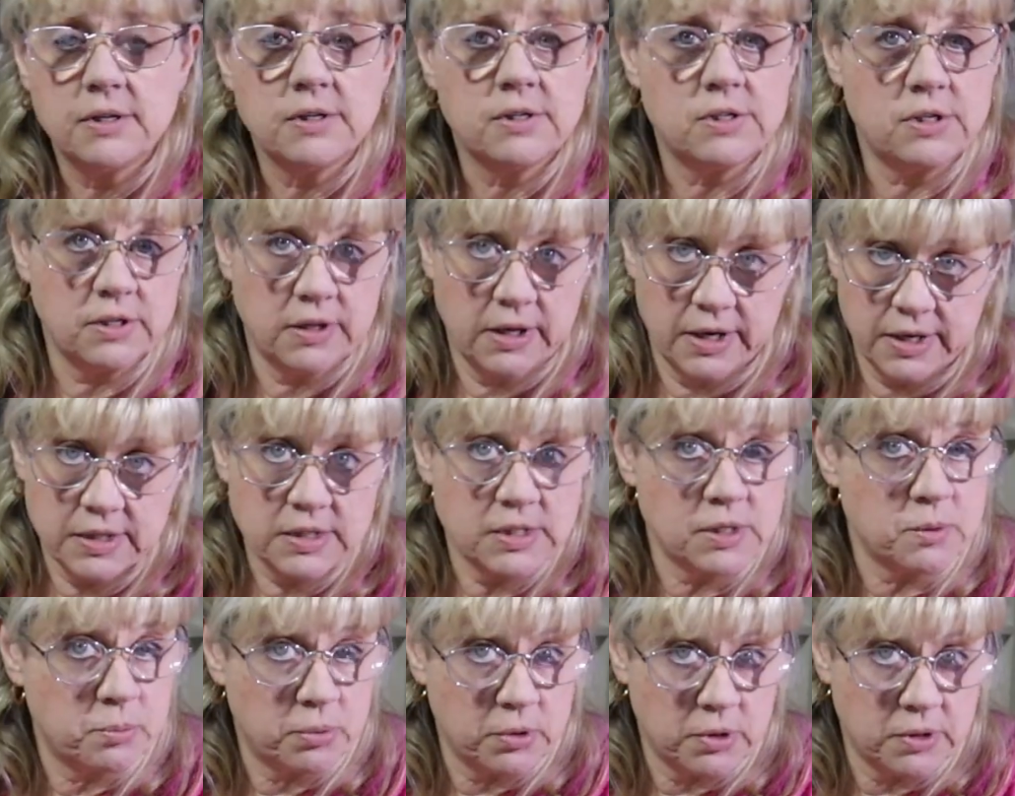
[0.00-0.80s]
She
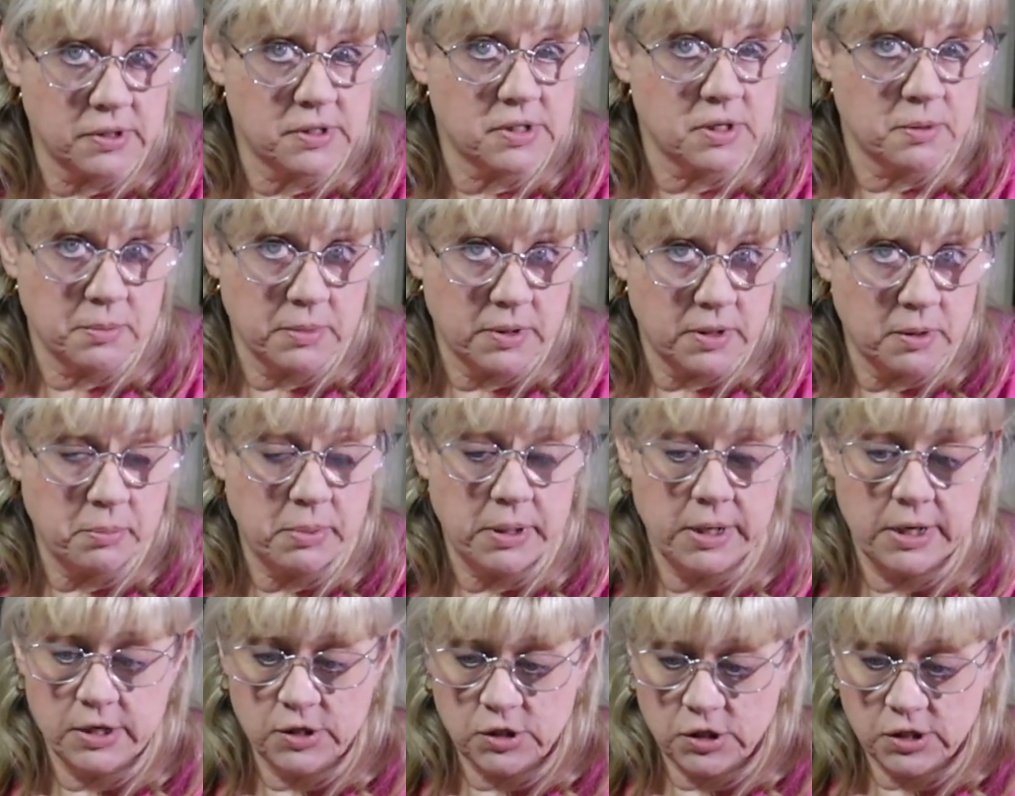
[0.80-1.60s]
likes to pull some of the
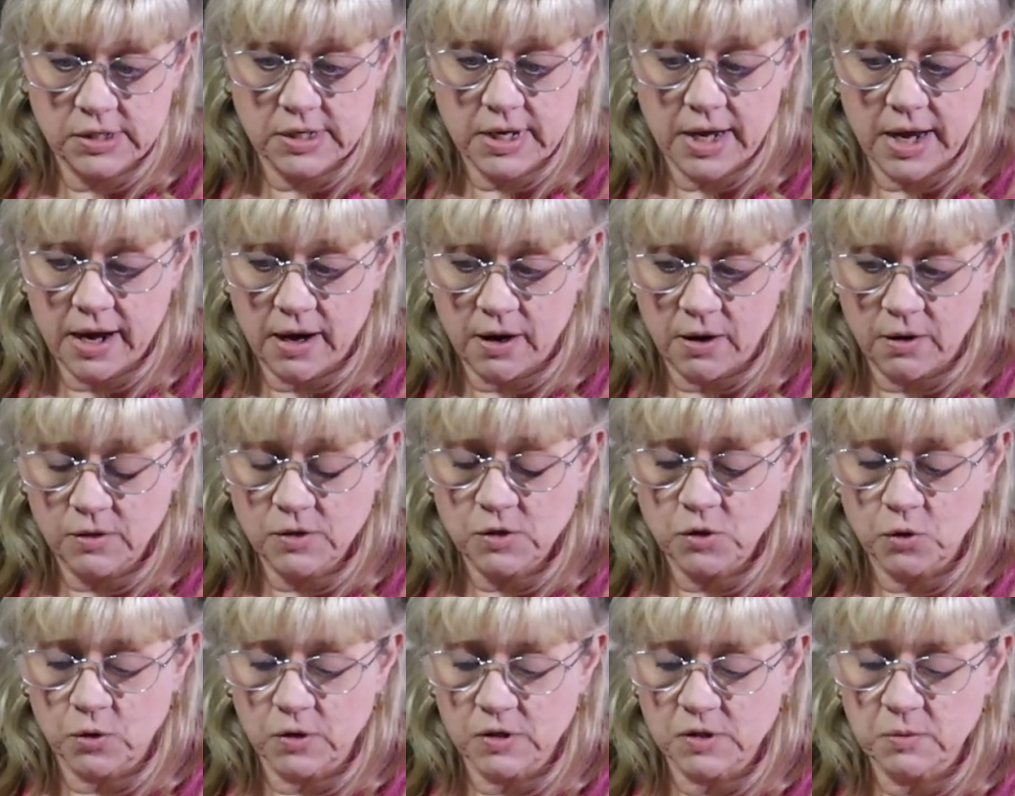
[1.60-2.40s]
pages
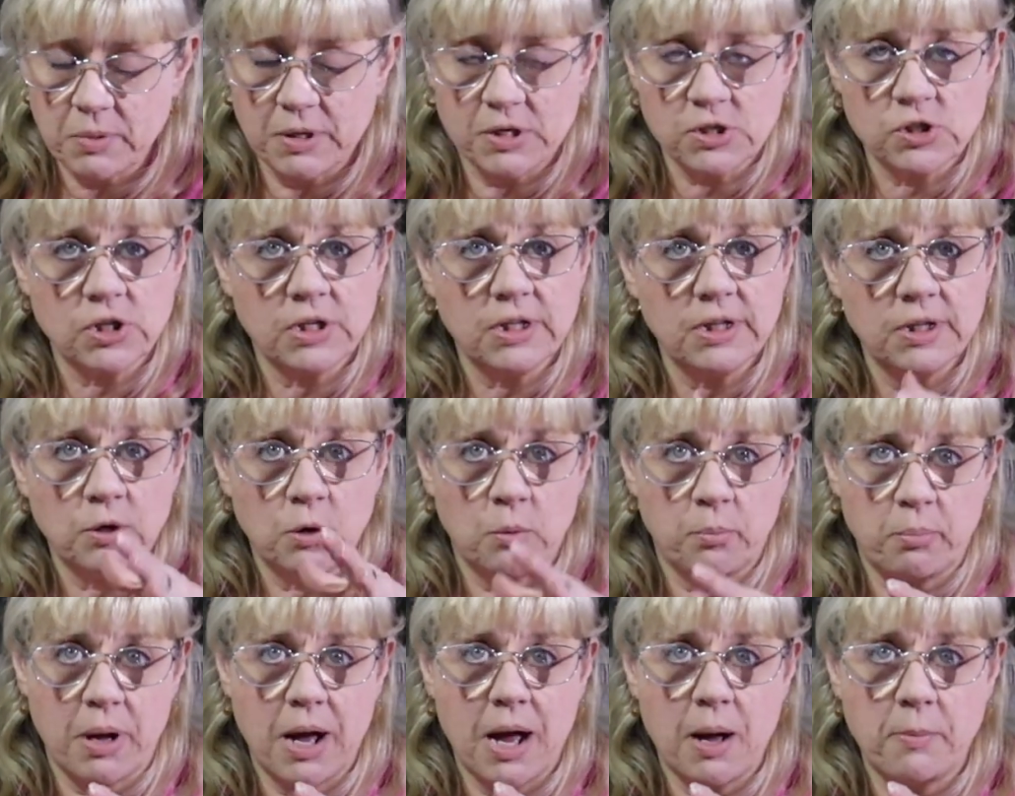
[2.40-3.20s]
out, or especially
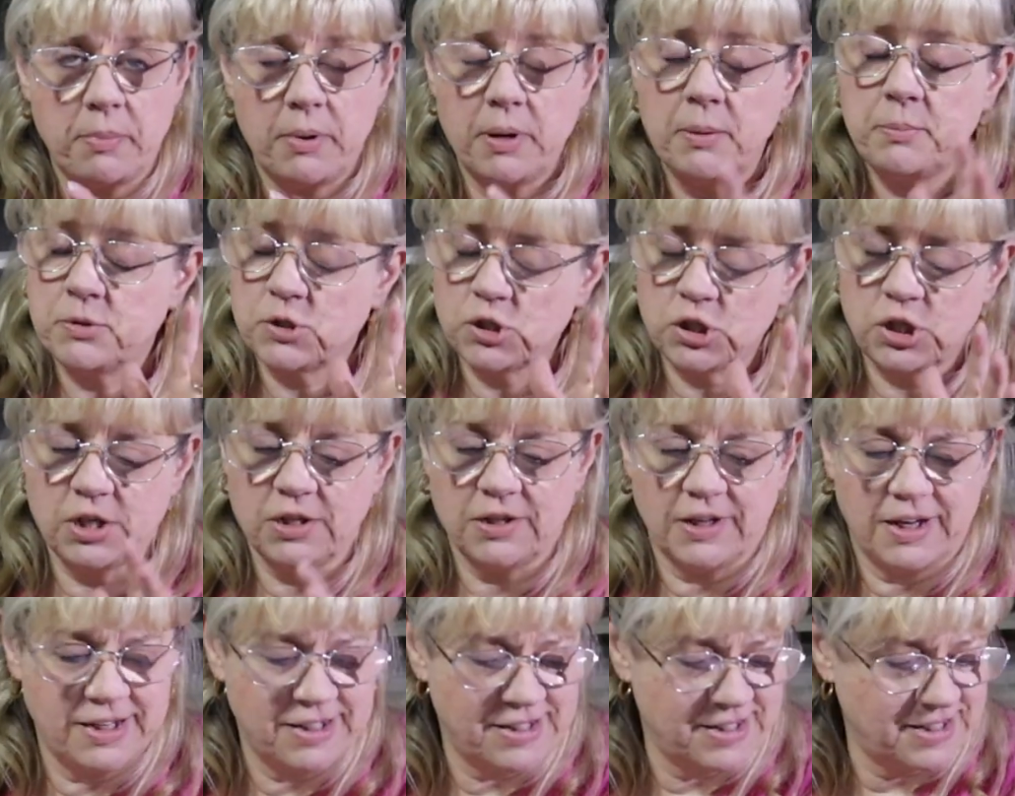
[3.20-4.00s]
little pop-ups.
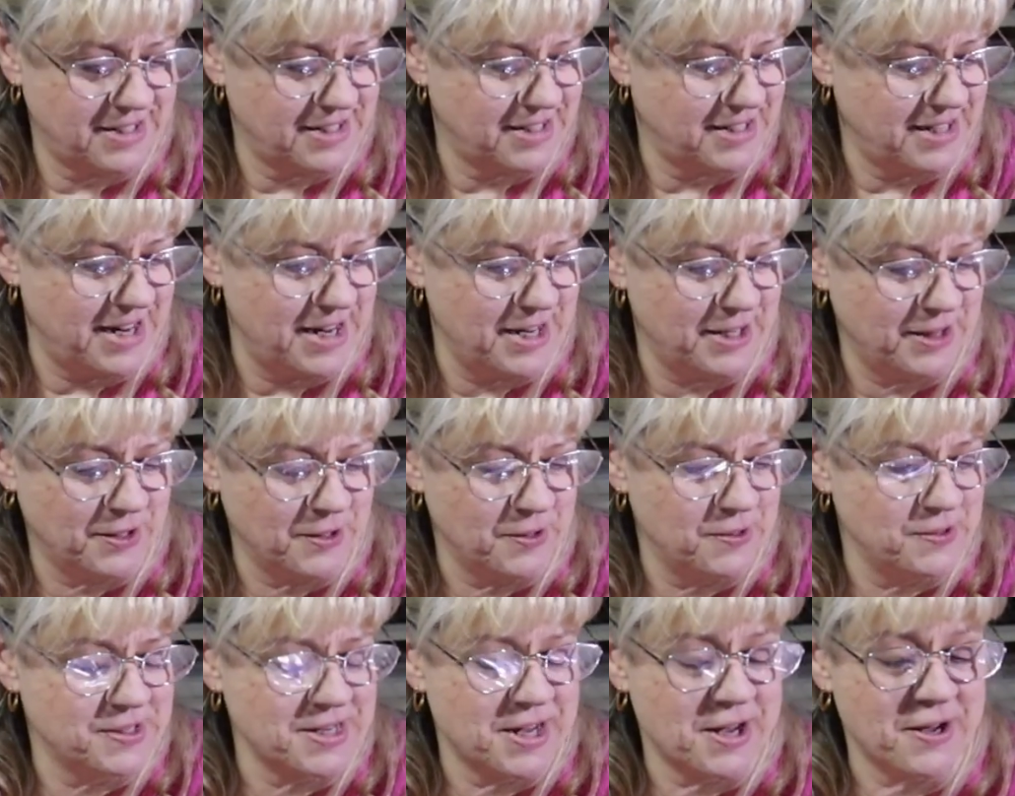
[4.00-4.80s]
She likes to take
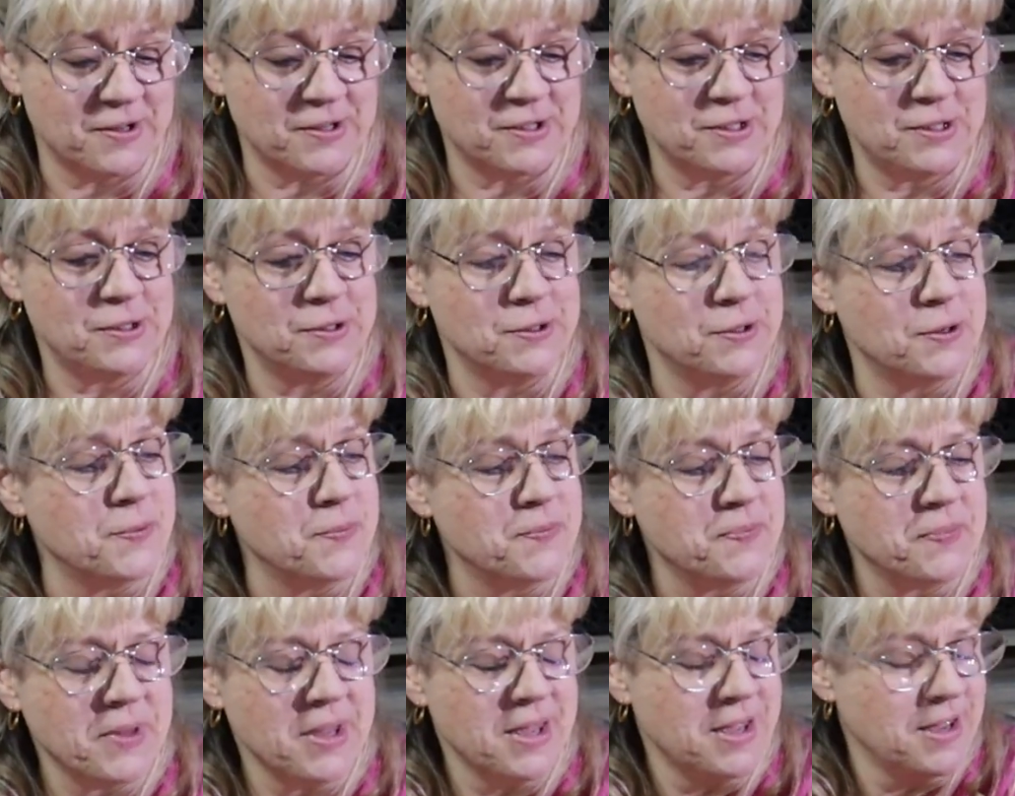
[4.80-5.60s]
those out
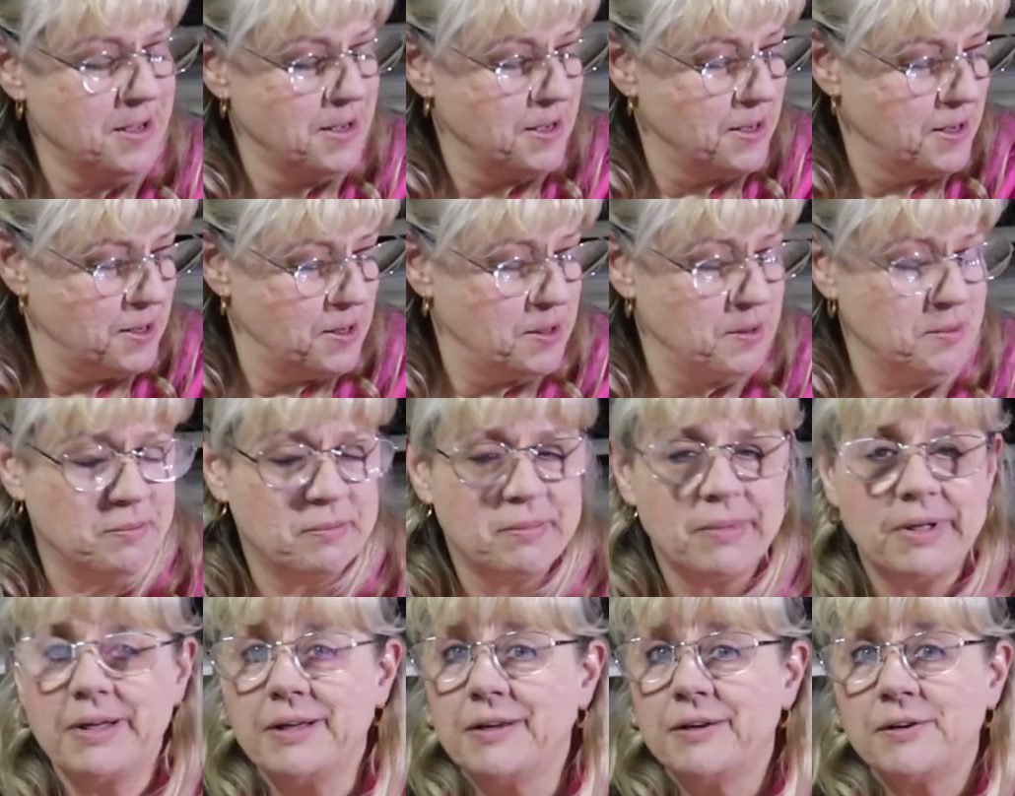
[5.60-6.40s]
too.
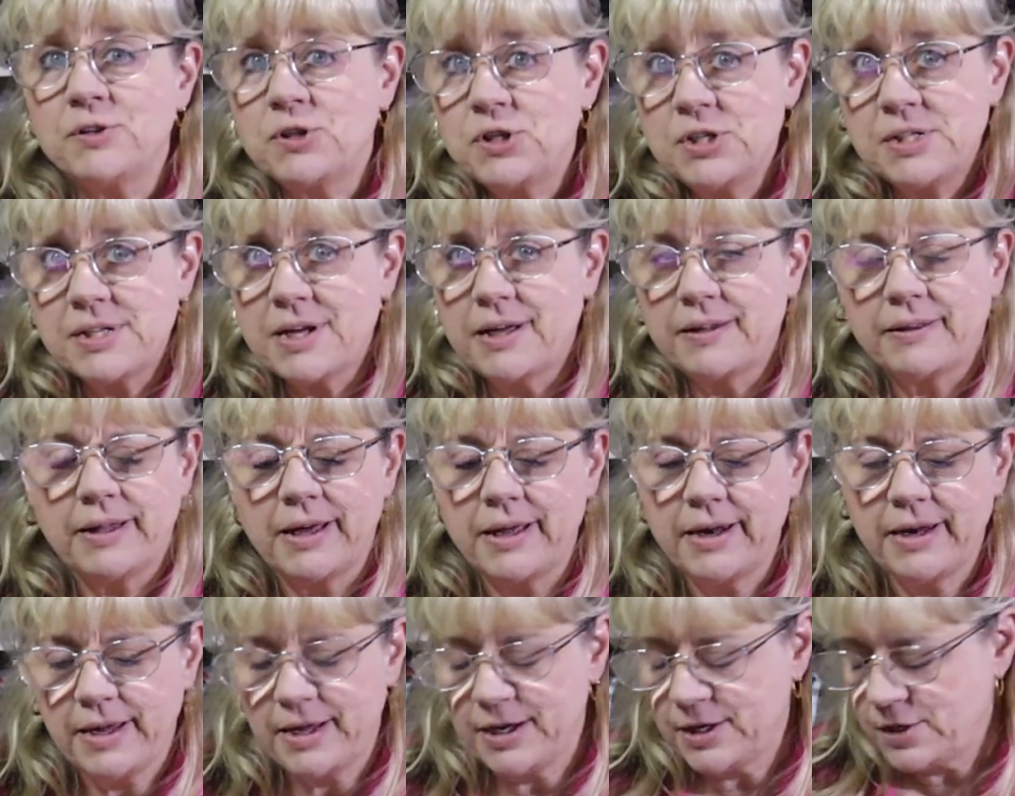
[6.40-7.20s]
She's at
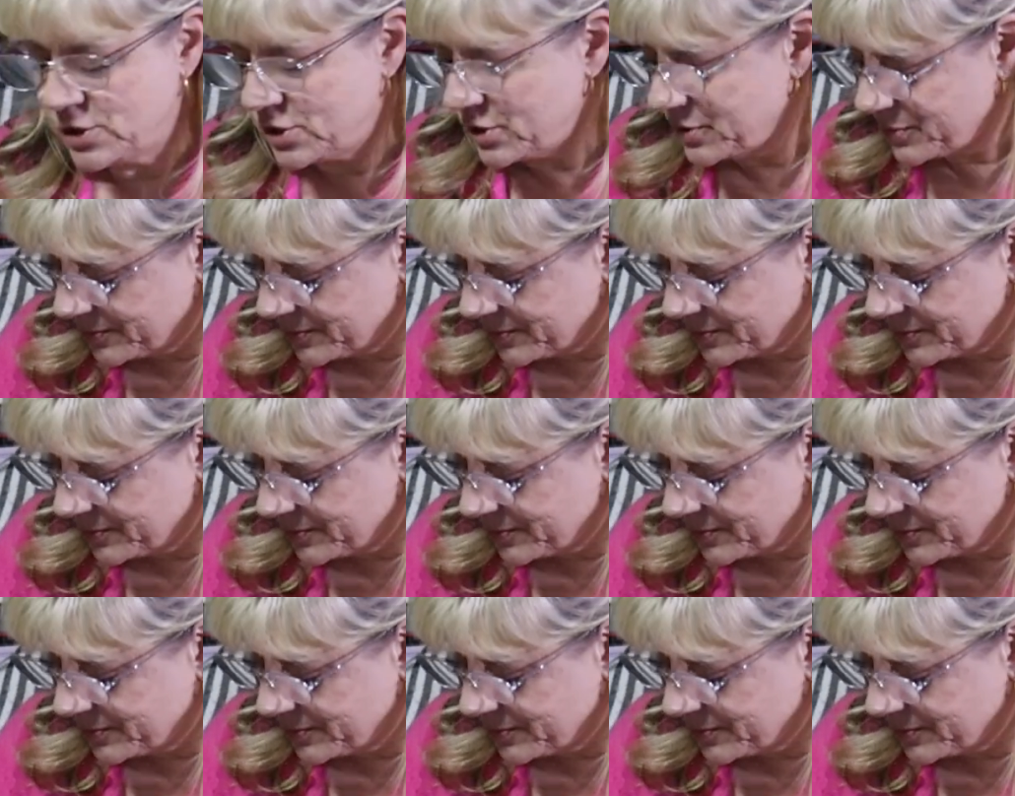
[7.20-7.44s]
that age.